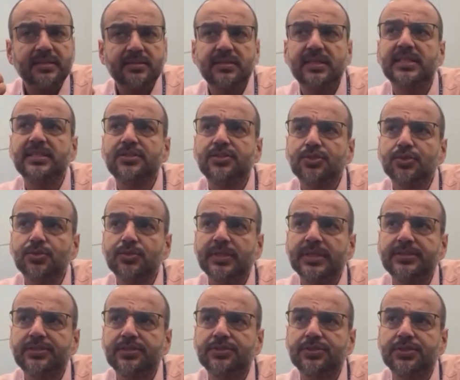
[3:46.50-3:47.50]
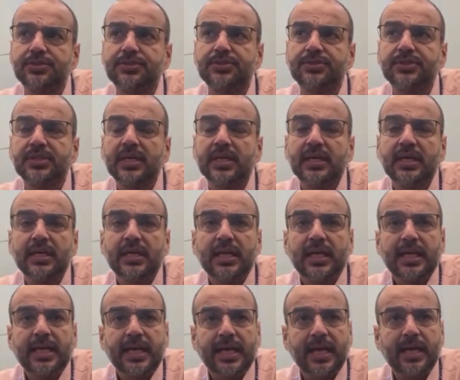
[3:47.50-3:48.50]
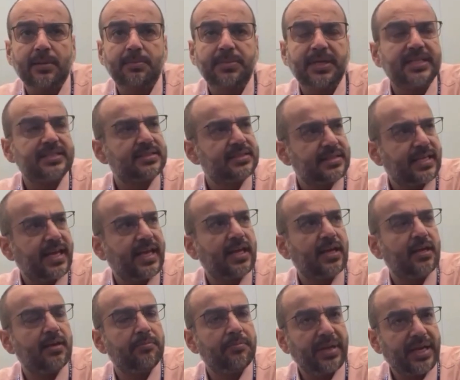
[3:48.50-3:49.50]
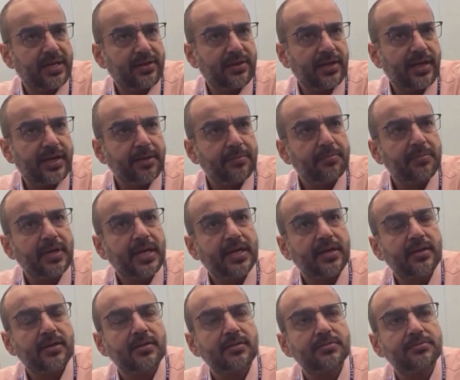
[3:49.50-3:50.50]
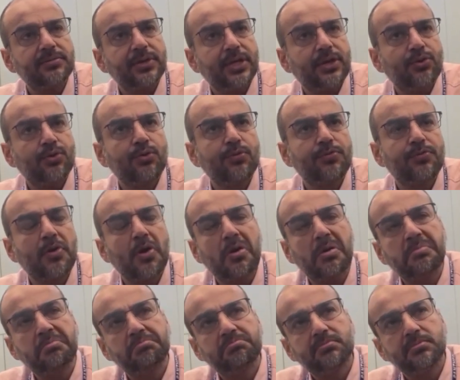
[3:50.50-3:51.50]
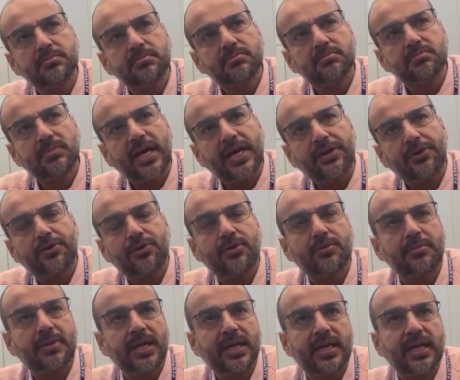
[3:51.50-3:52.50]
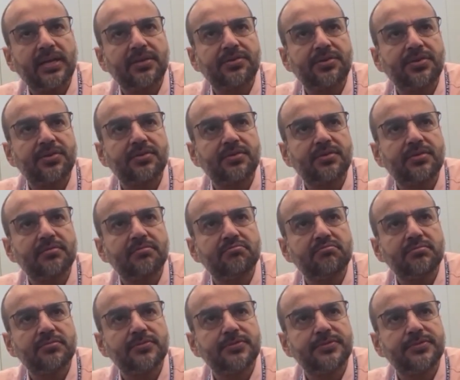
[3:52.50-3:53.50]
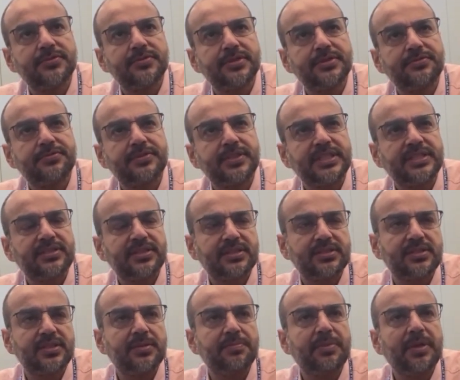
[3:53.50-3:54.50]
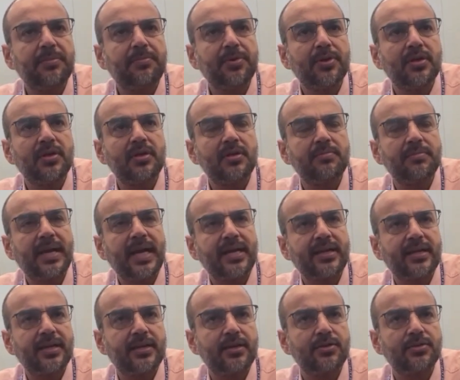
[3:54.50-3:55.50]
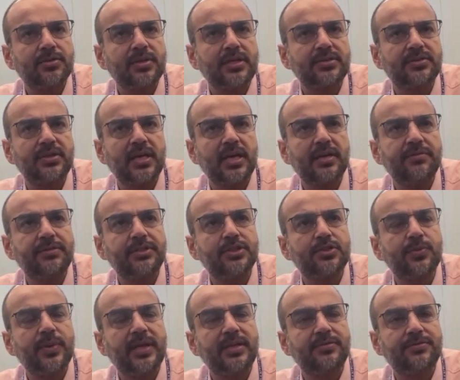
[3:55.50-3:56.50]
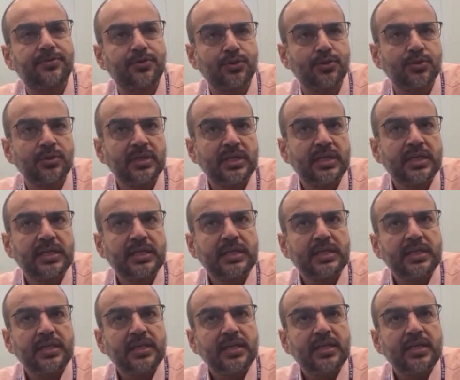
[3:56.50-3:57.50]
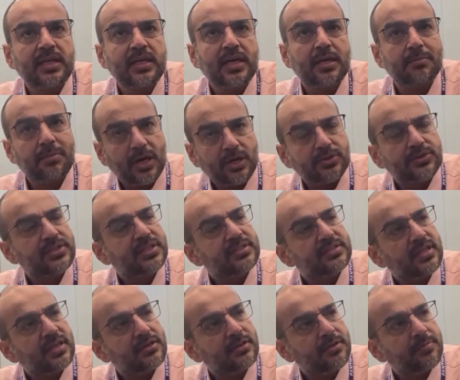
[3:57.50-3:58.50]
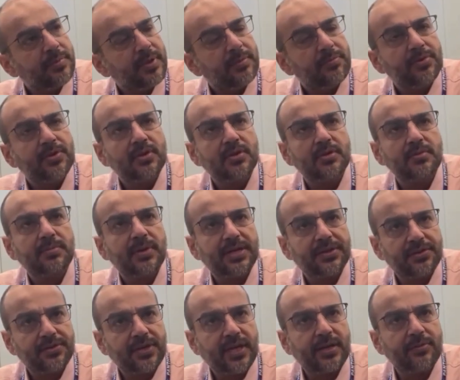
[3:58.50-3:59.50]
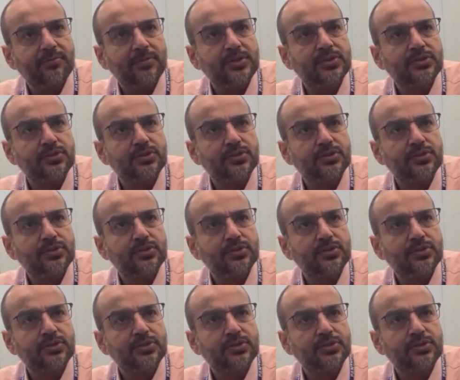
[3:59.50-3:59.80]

These two decisions helped us scale big time, and we grew from, I don't know, my guess is 50, 60 people back in 2011-12 to about 600 people by the time we